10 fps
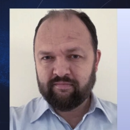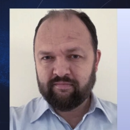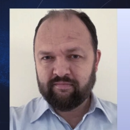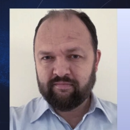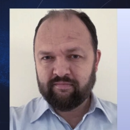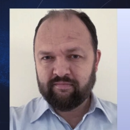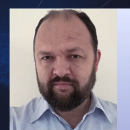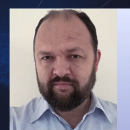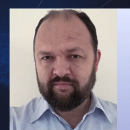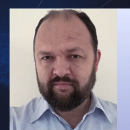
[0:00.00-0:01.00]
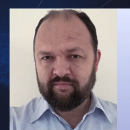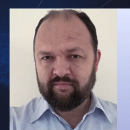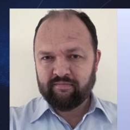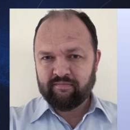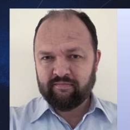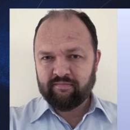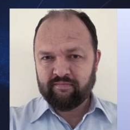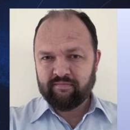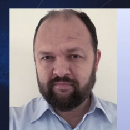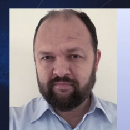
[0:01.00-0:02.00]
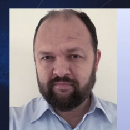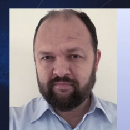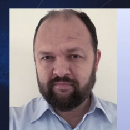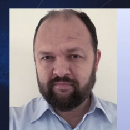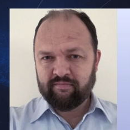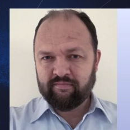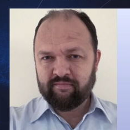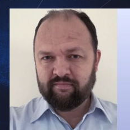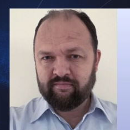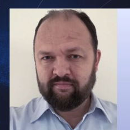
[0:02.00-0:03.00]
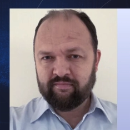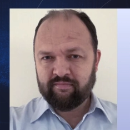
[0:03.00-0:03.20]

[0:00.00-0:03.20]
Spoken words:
[no speech]